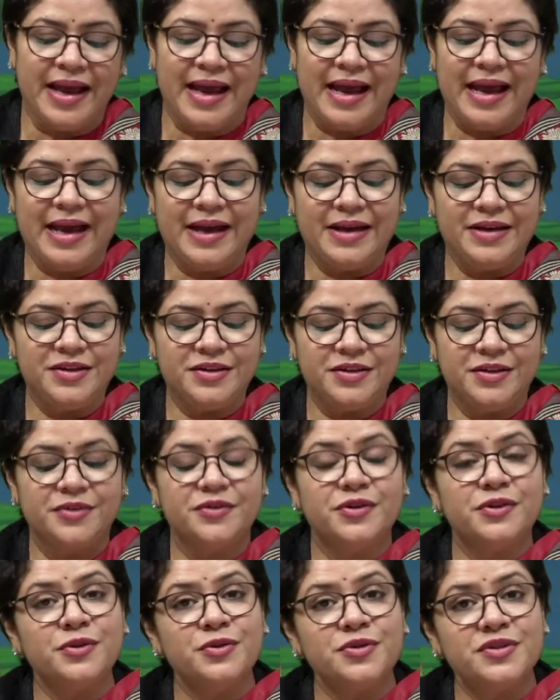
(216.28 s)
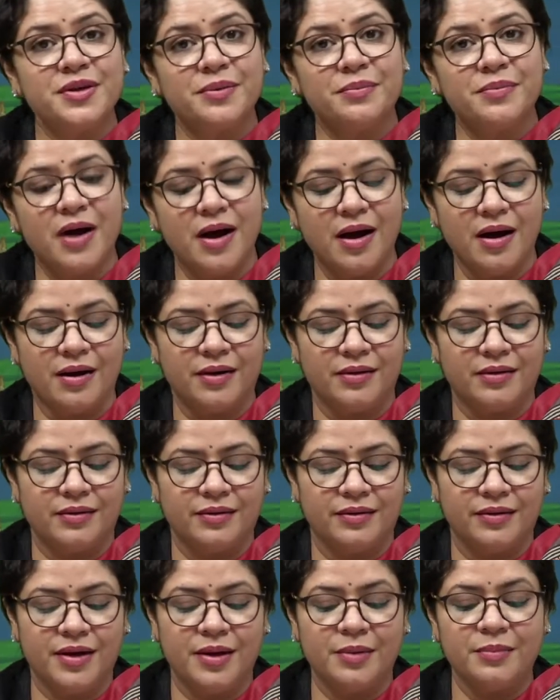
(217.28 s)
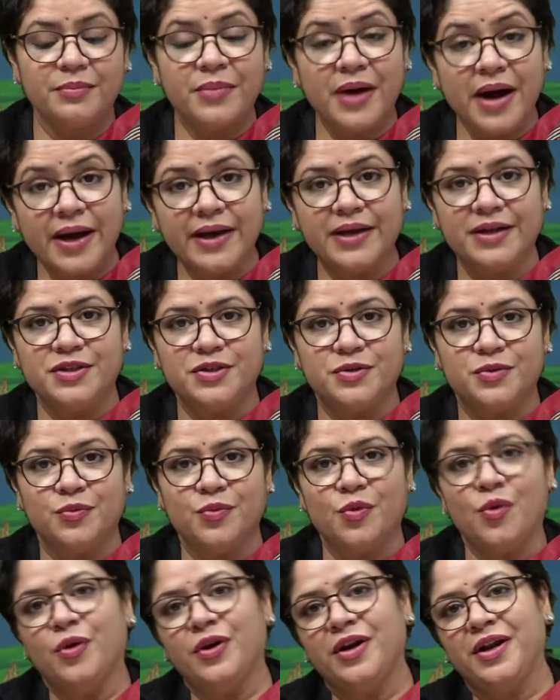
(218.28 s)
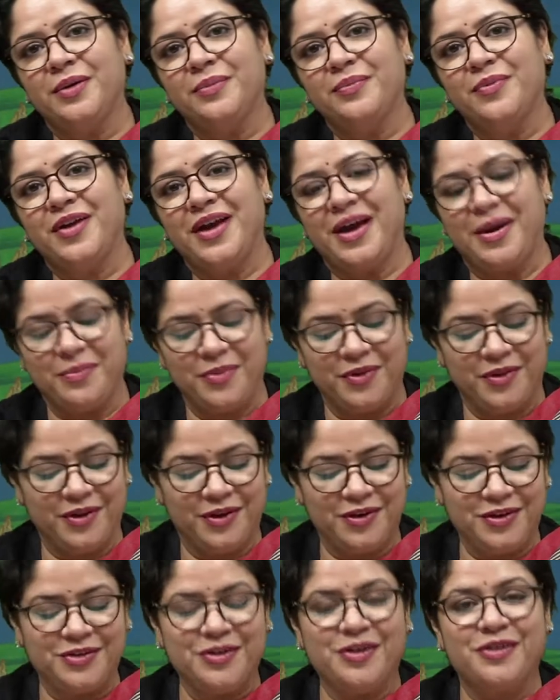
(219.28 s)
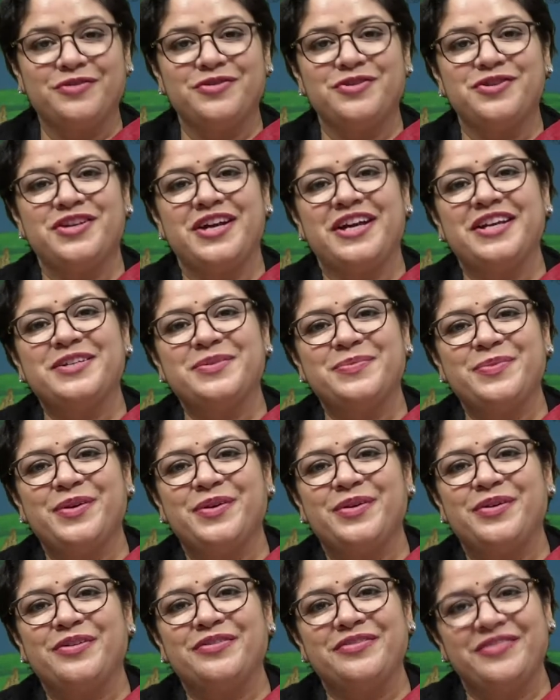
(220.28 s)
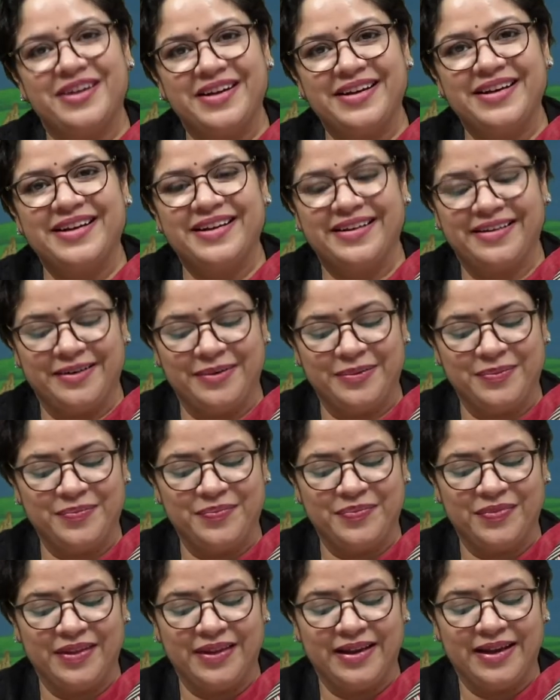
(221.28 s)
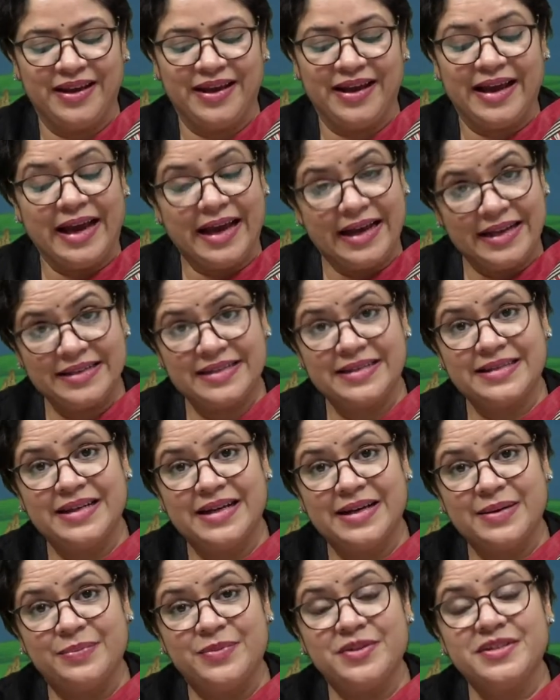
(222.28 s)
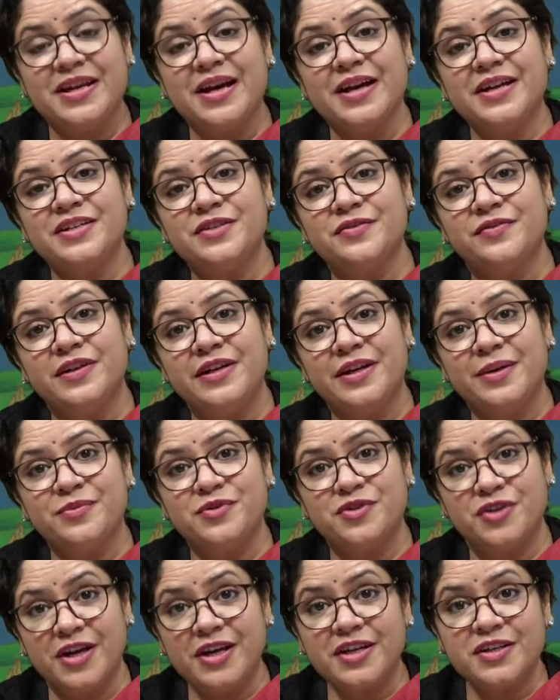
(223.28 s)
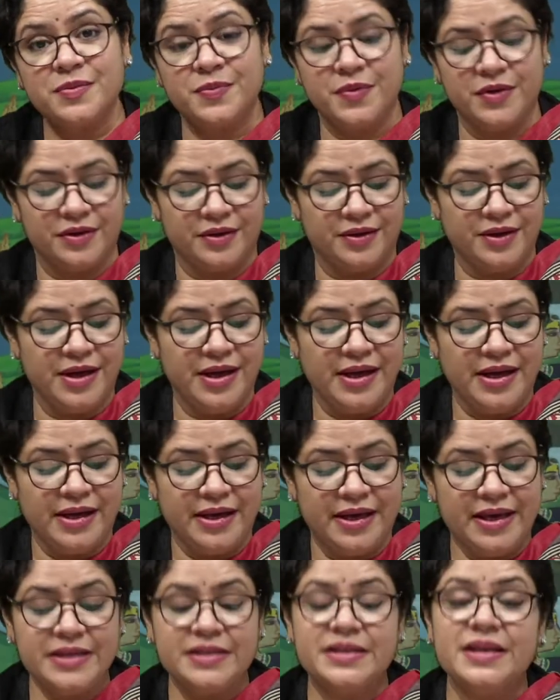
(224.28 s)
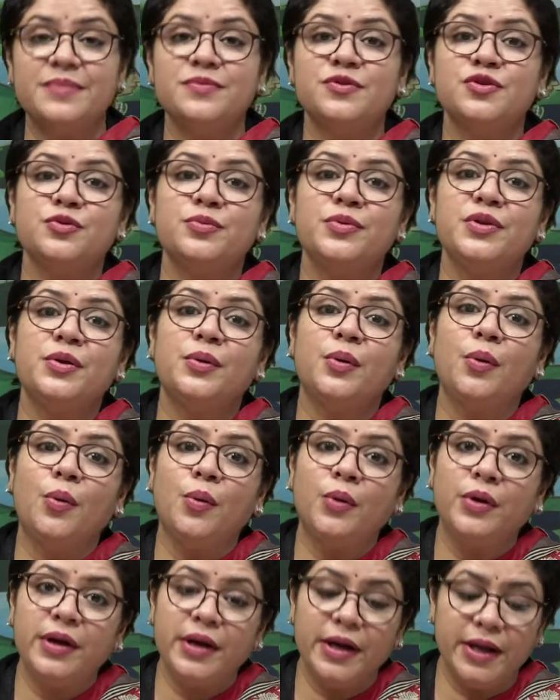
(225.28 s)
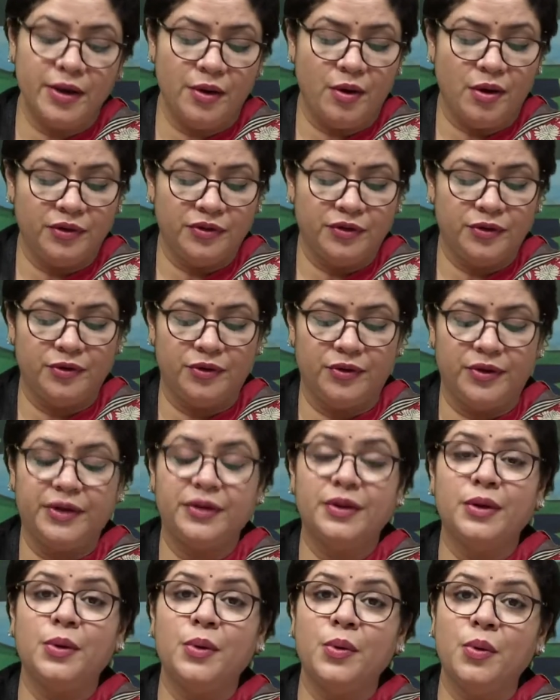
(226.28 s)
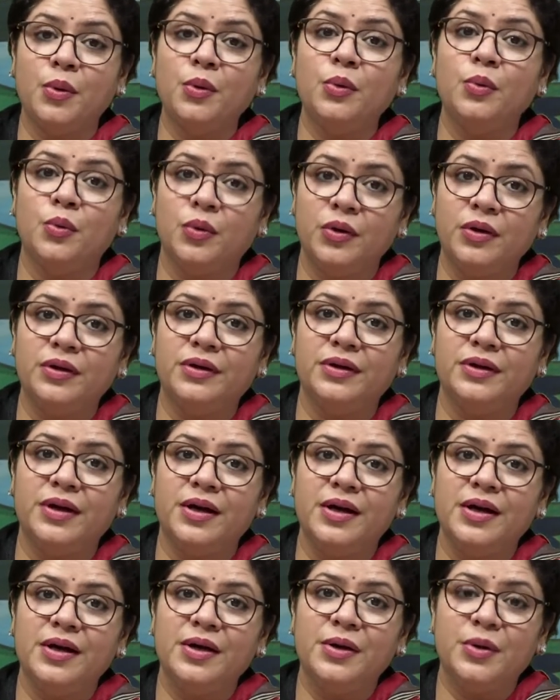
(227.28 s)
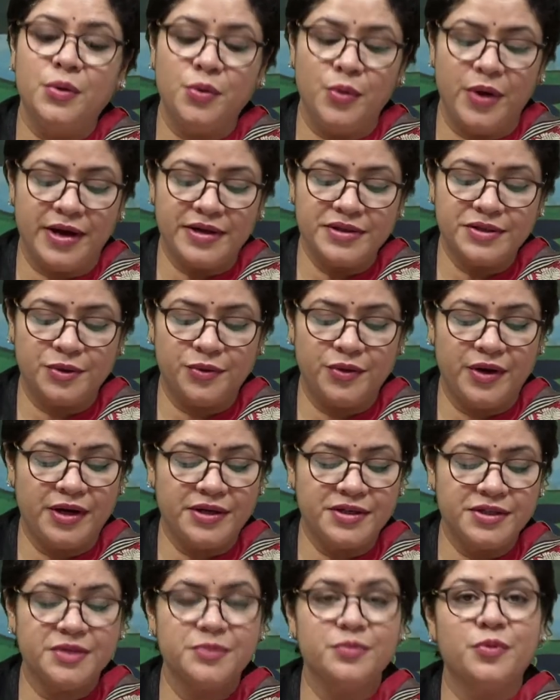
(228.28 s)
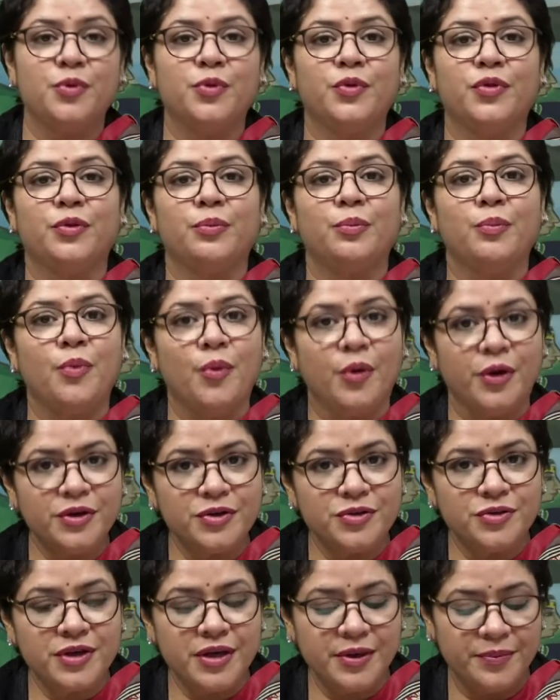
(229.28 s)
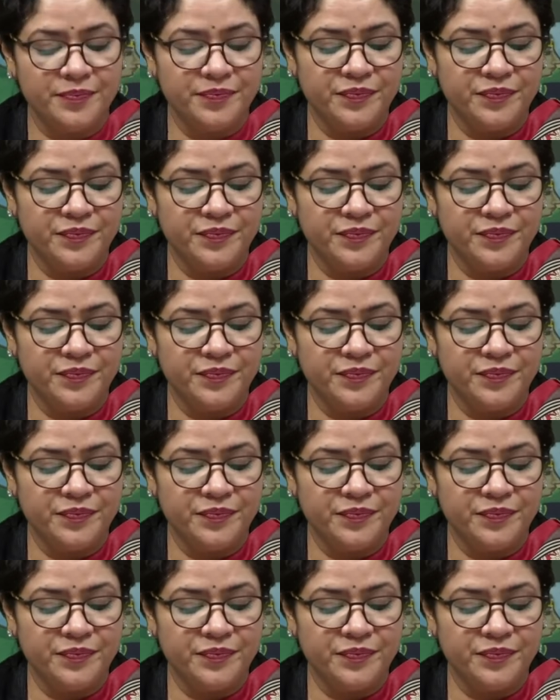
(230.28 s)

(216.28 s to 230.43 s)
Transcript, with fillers: and Ritusamhar, combined won him the epithet of Shakespeare of India. As besides William Shakespeare, he seems to be the only author in the whole world who has created both poetry